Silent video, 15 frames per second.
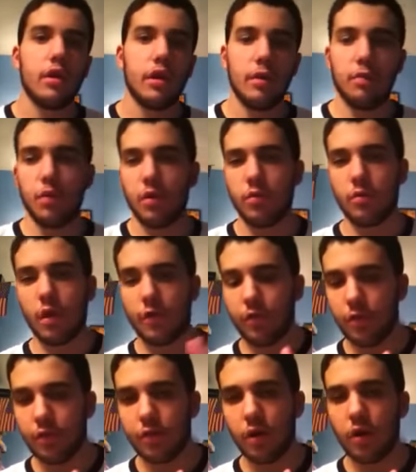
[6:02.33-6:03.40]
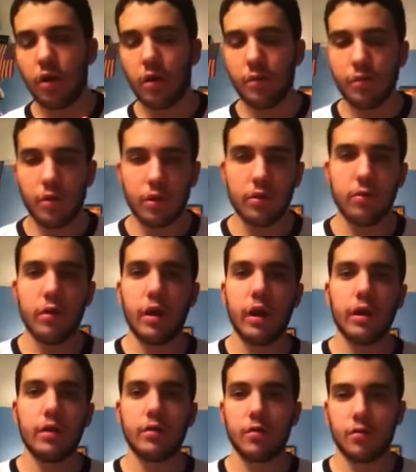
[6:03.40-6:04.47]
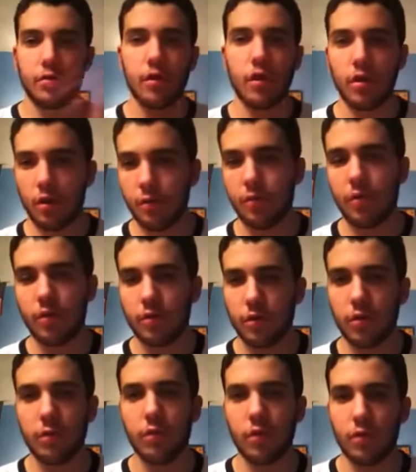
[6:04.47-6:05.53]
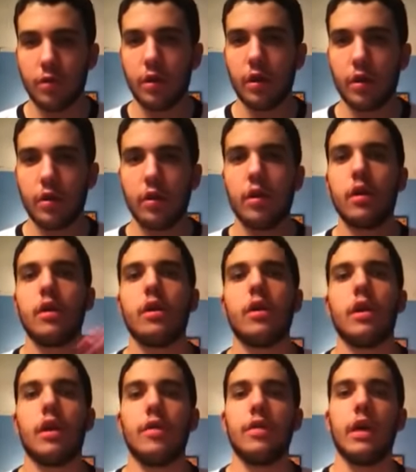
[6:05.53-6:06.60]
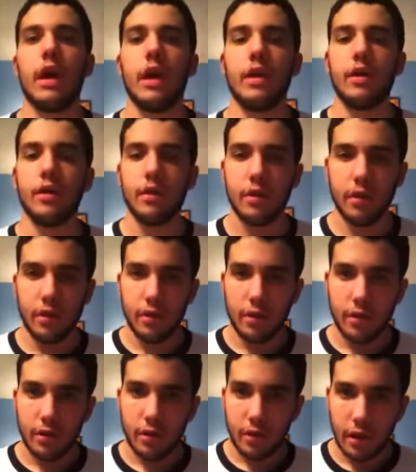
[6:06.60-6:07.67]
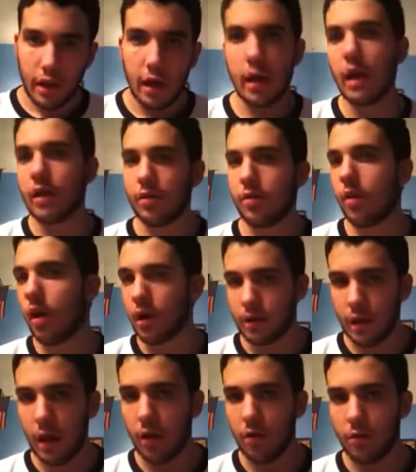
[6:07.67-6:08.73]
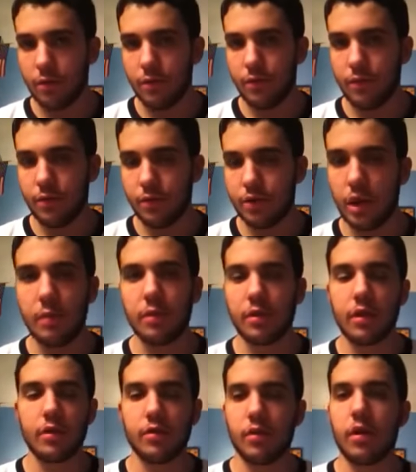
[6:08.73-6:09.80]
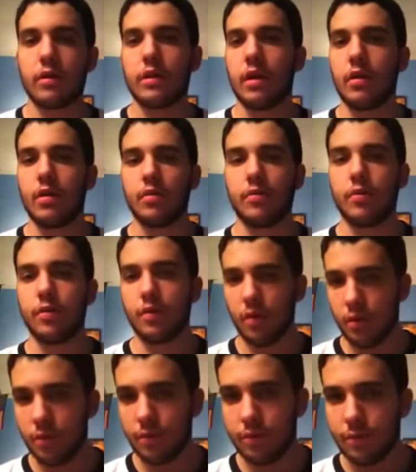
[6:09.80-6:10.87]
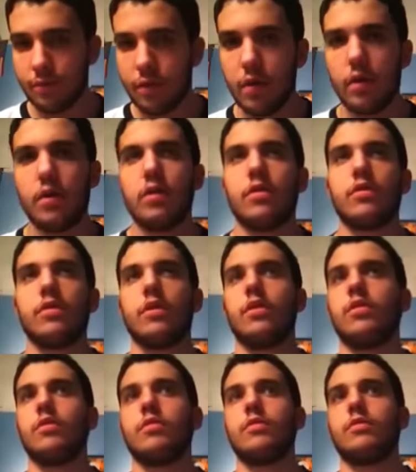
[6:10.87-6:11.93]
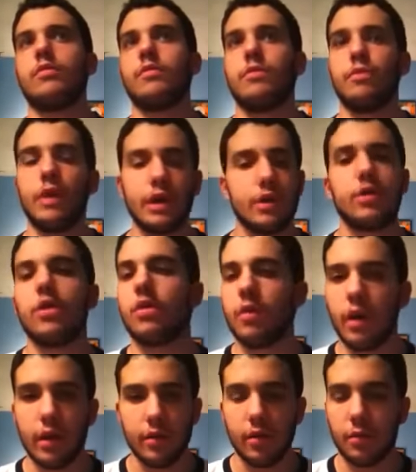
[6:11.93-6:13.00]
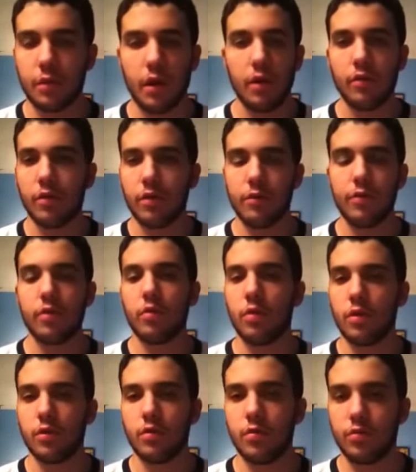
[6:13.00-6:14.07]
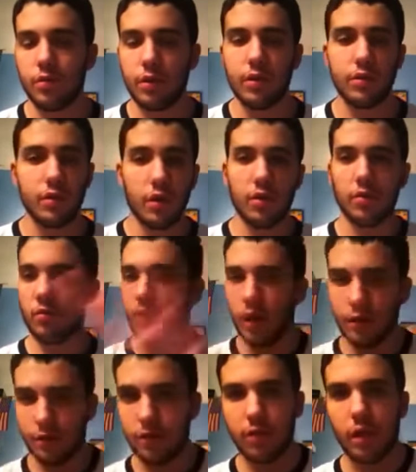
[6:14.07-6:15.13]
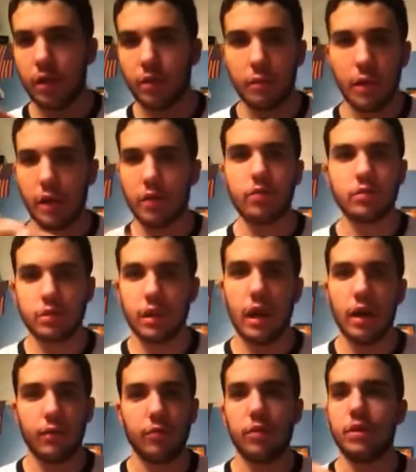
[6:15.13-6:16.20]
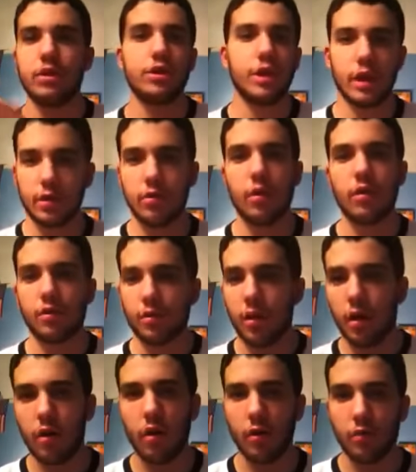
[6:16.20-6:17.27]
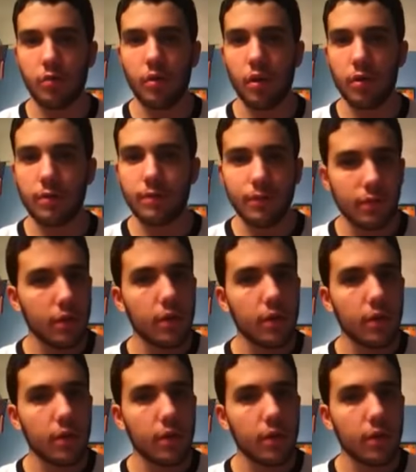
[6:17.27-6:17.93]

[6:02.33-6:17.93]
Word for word: He put referee Scott Armstrong in the way, so Scott Armstrong took a brogue kick. And then he gets knocked out. Sheamus gets knocked out as a result. So Big Show ends up covering him for the 1-2-3 because the other refs and the medical staff went and checked on Scott Armstrong.